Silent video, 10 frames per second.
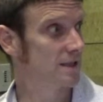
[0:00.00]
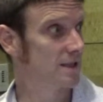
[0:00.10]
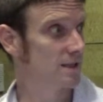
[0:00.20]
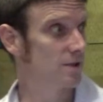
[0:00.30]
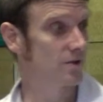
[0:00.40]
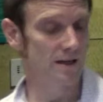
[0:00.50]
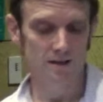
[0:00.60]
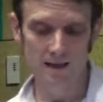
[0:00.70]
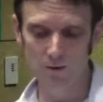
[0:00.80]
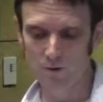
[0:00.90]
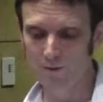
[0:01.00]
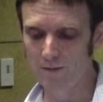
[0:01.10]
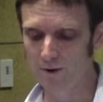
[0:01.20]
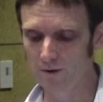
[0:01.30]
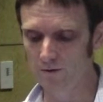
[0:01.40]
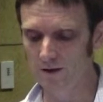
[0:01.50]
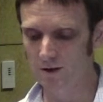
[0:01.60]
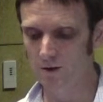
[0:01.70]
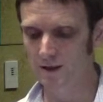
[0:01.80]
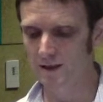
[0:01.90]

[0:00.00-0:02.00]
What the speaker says: I did in 2008 with my partner, Victoria